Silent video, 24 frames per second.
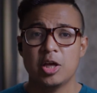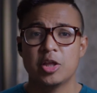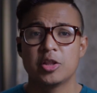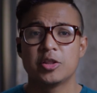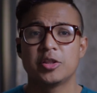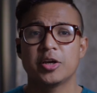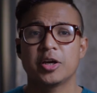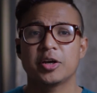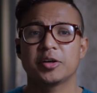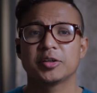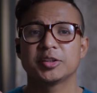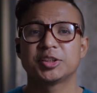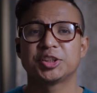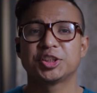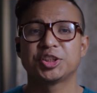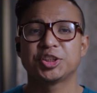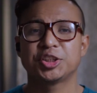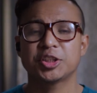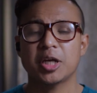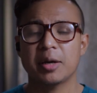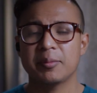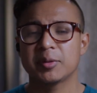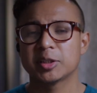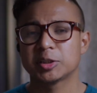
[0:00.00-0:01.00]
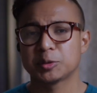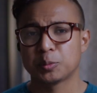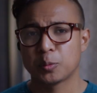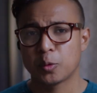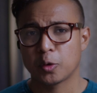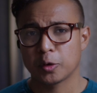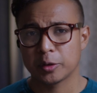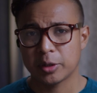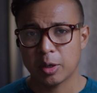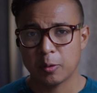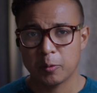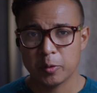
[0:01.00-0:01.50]
There is so much
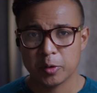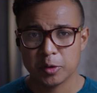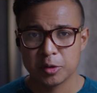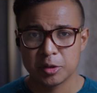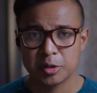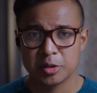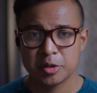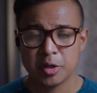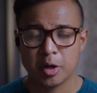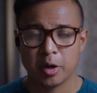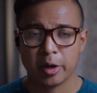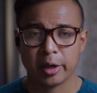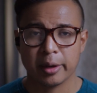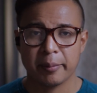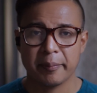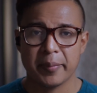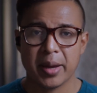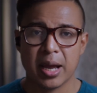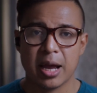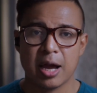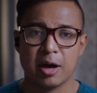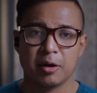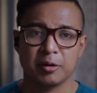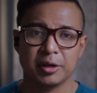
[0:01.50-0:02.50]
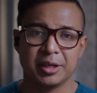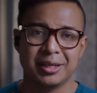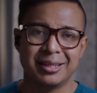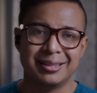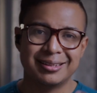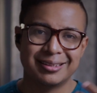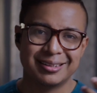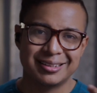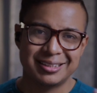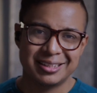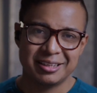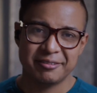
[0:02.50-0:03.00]
more that we could talk about in
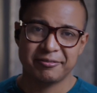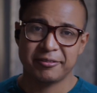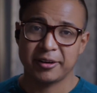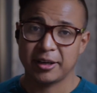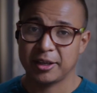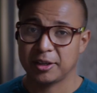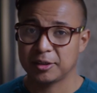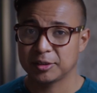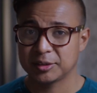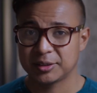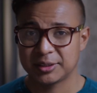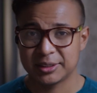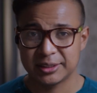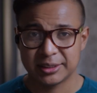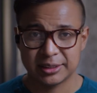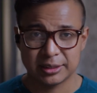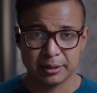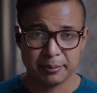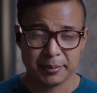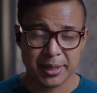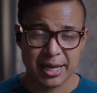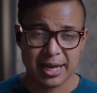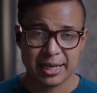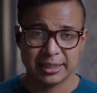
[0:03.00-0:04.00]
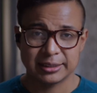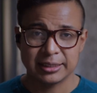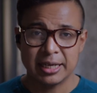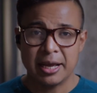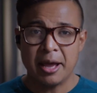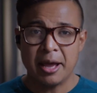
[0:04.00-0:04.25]
the DeFi ecosystem, guys,